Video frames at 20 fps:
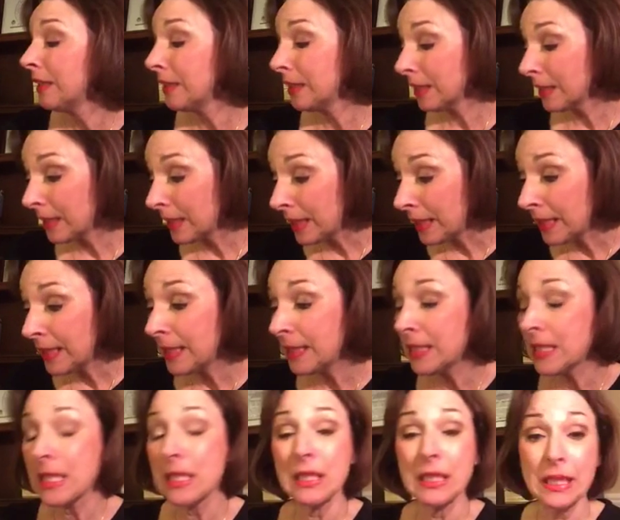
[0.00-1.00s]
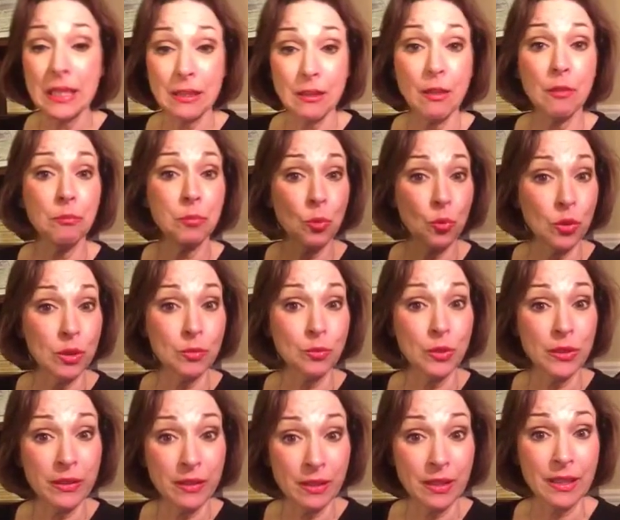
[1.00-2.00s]
you need to get on board
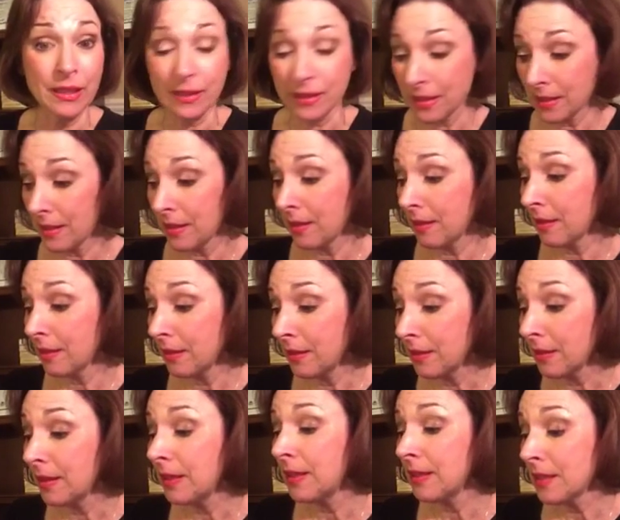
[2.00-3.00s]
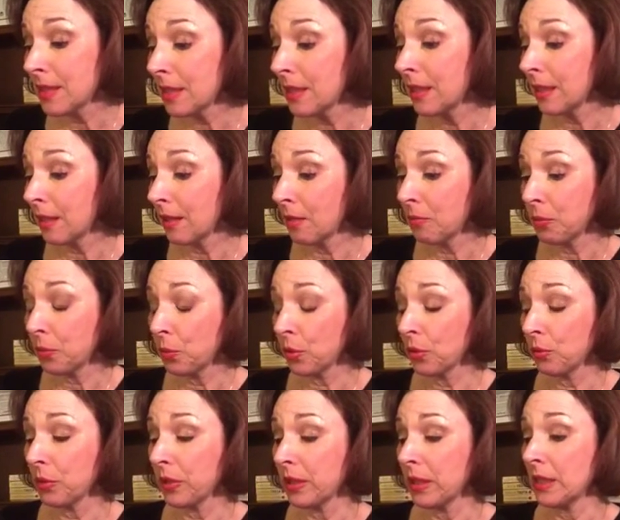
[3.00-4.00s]
with this. You need to get on
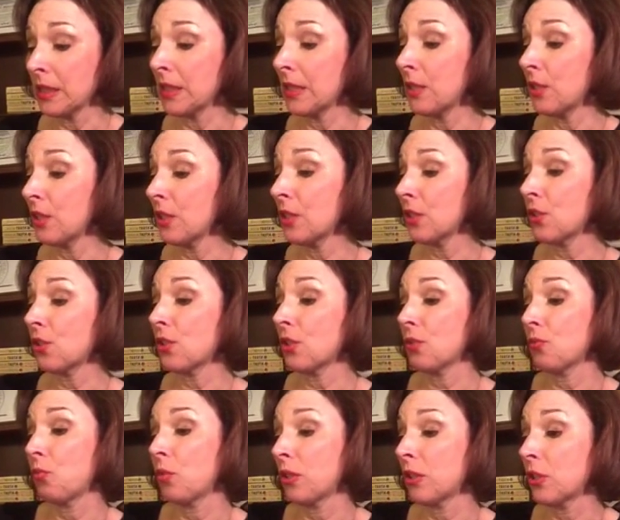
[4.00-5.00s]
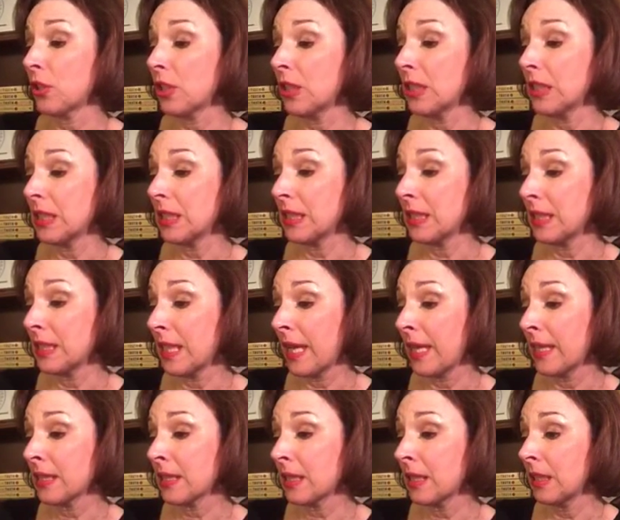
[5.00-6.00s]
board with this. This is what Jesus is
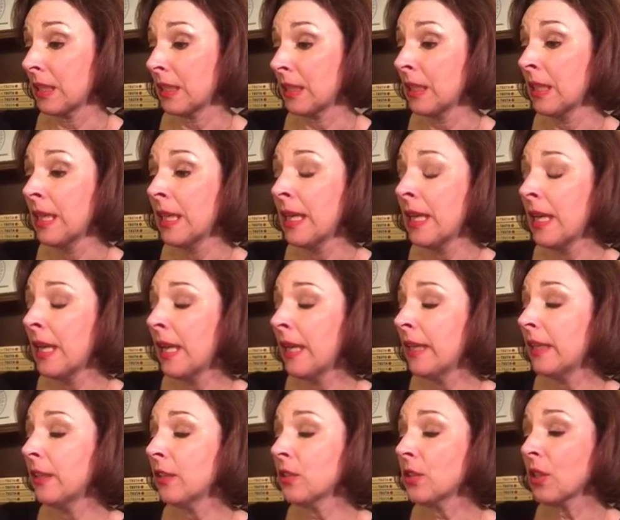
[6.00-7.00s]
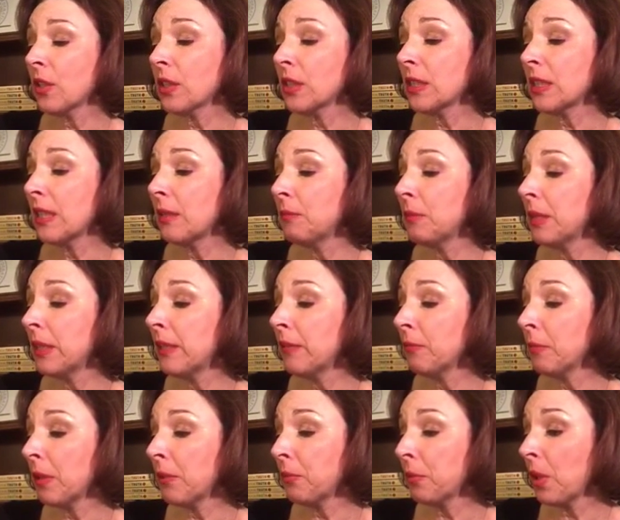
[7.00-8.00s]
asking. He goes on to say, many of
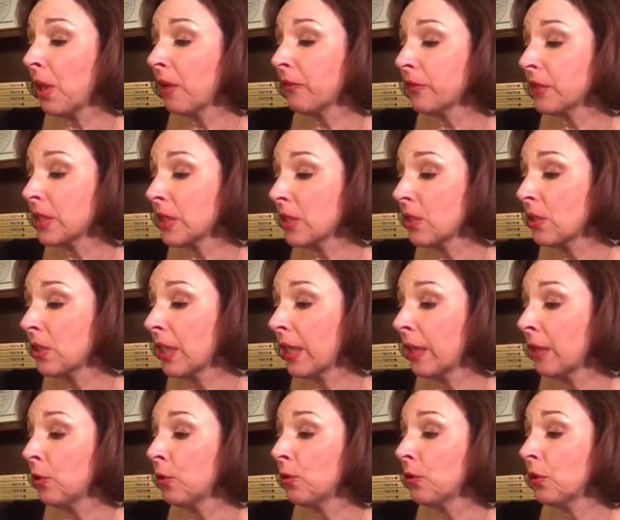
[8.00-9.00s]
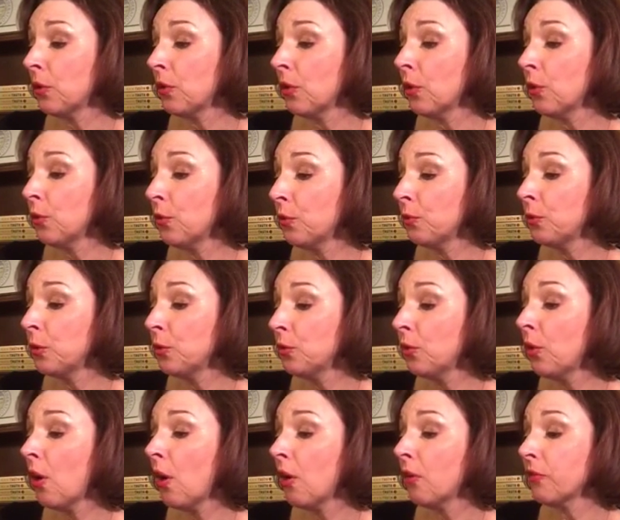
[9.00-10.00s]
my prophets today whom you
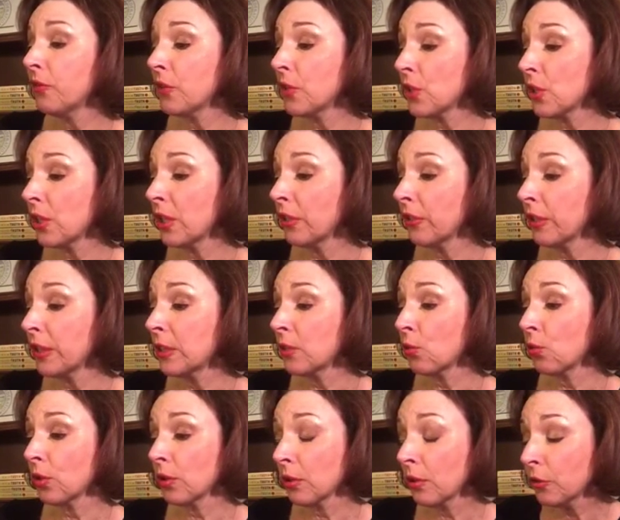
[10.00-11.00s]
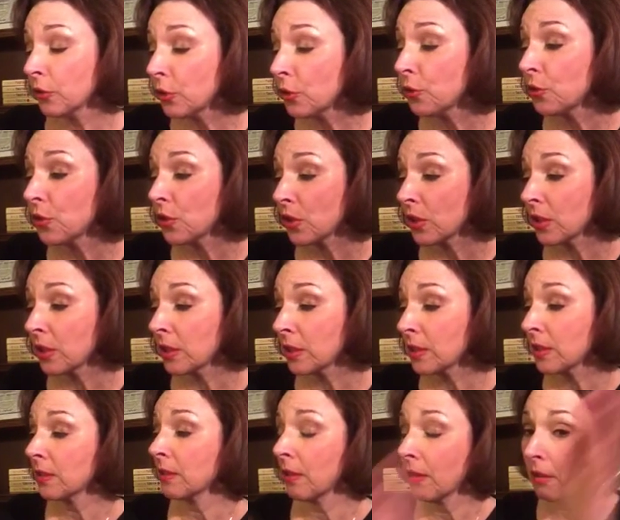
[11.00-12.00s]
call visionaries or
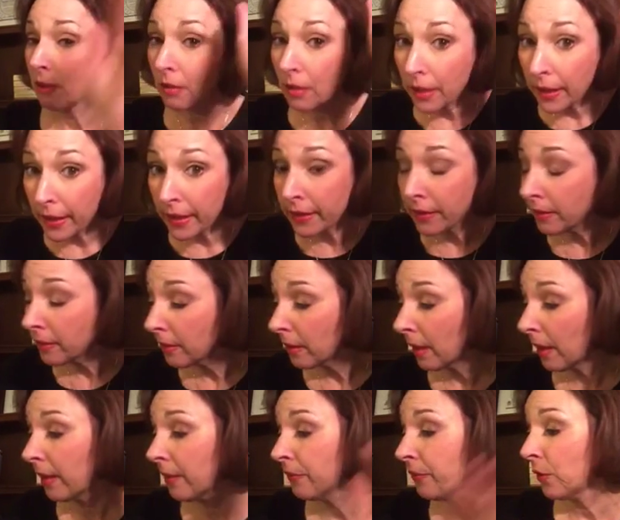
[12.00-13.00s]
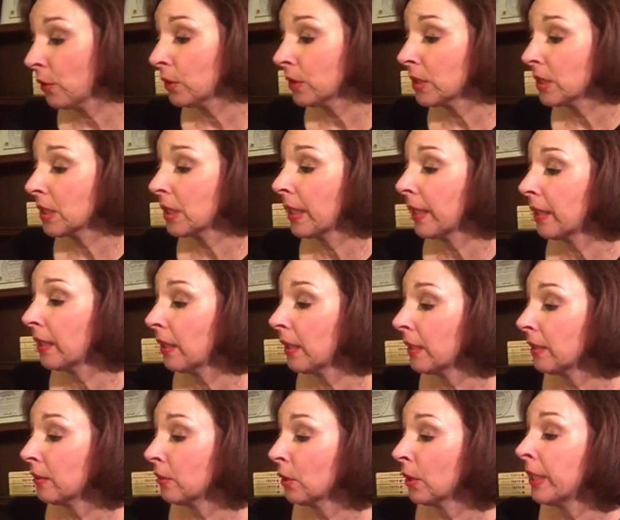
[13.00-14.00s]
locutionists, okay, I fall into that
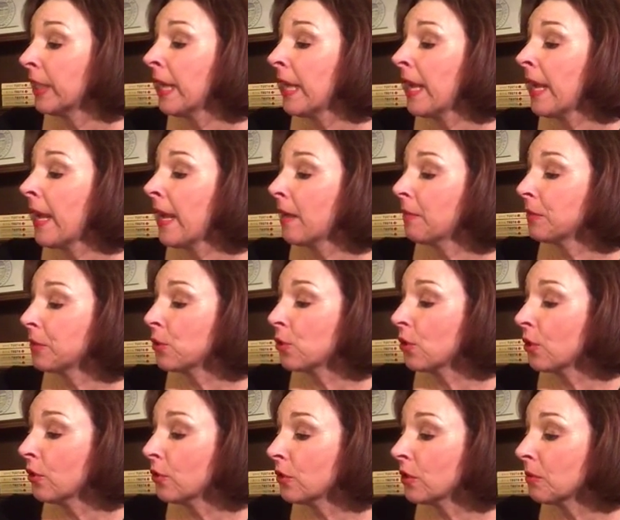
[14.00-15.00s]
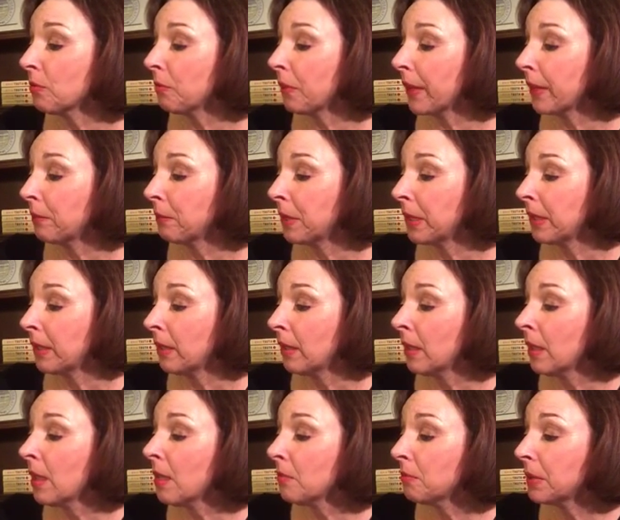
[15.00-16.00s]
category, have been chosen by me
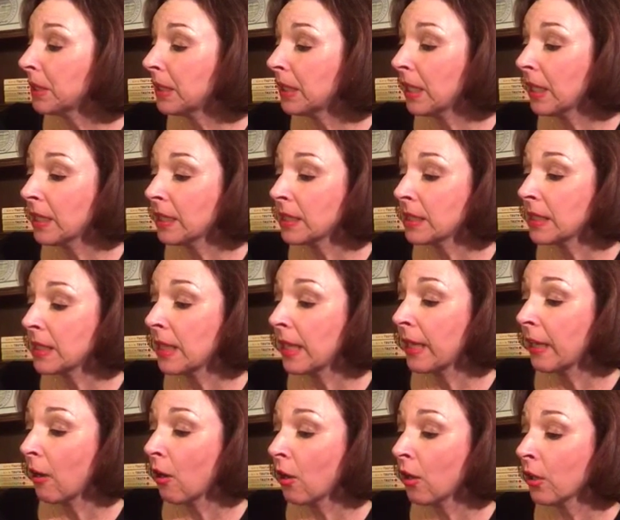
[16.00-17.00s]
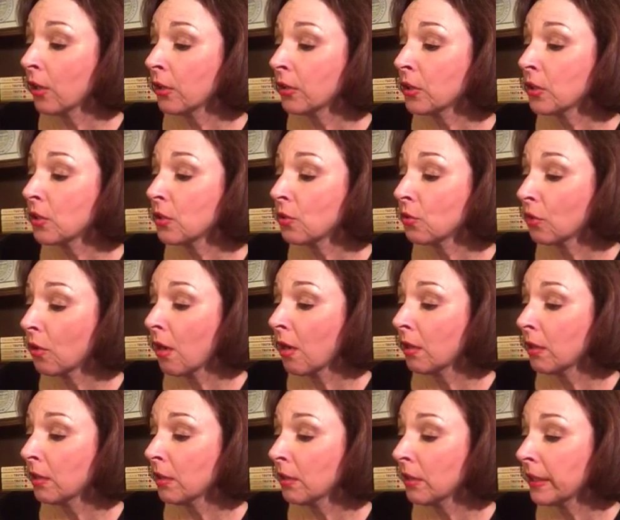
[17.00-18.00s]
because they are
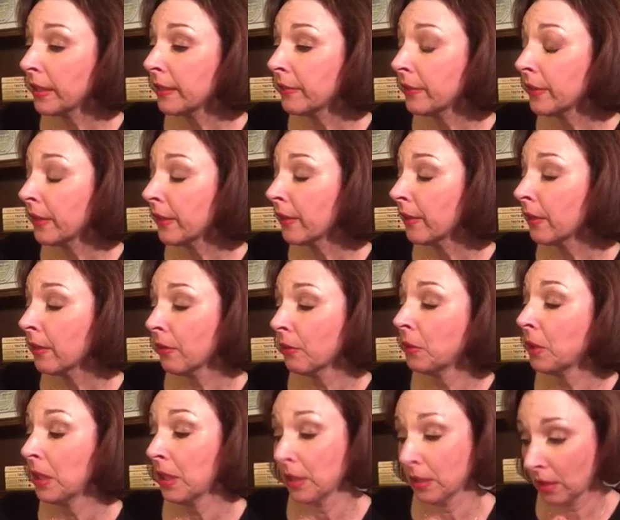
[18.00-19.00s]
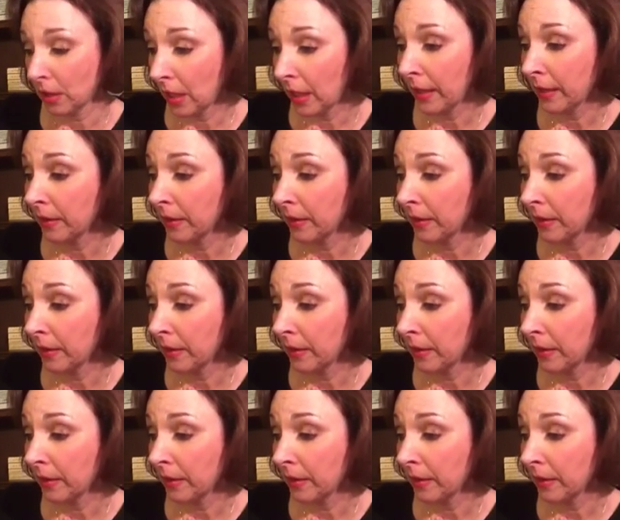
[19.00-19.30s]
stronger in their, well,